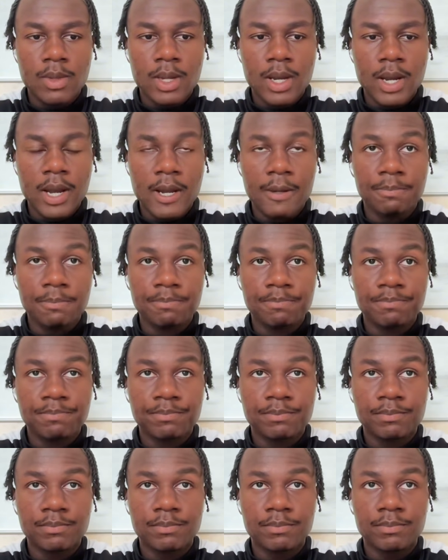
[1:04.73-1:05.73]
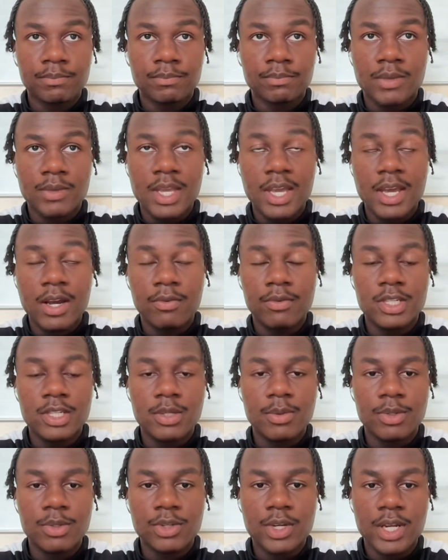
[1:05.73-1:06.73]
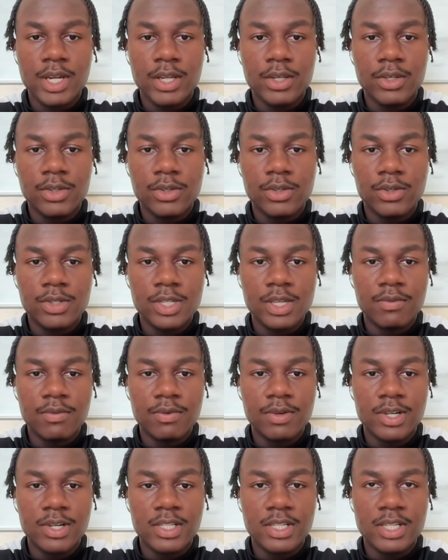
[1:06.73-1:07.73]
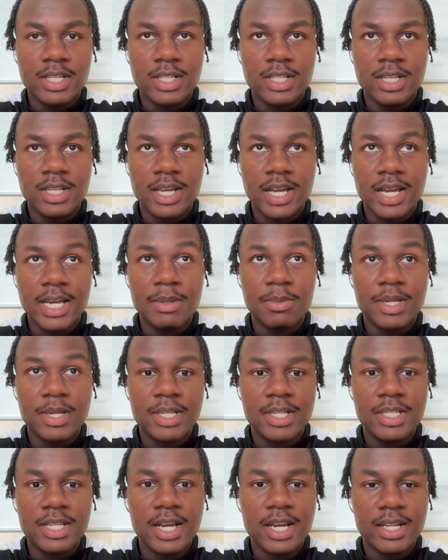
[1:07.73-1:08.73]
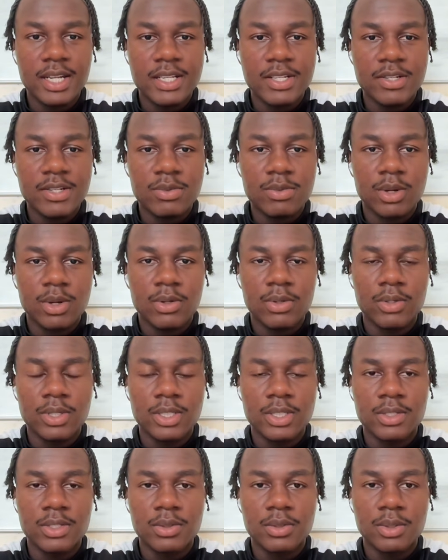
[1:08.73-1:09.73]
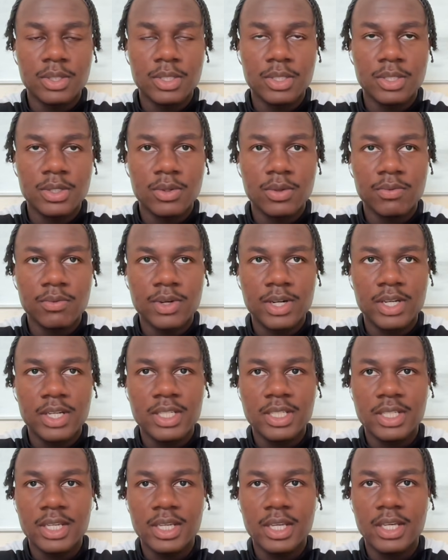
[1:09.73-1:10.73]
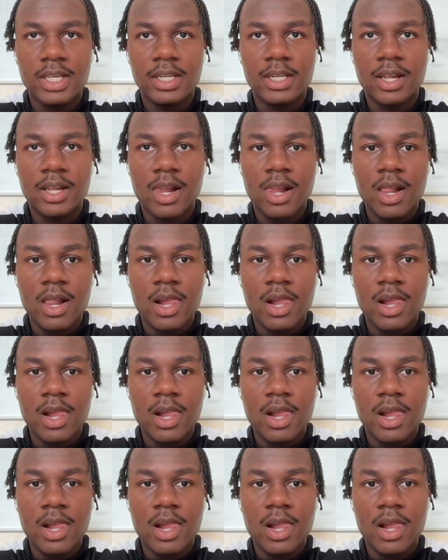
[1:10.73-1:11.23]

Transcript: Yeah, obviously we're training Tuesday, Thursdays, at the minute Saturdays as well until the friendlies kick in.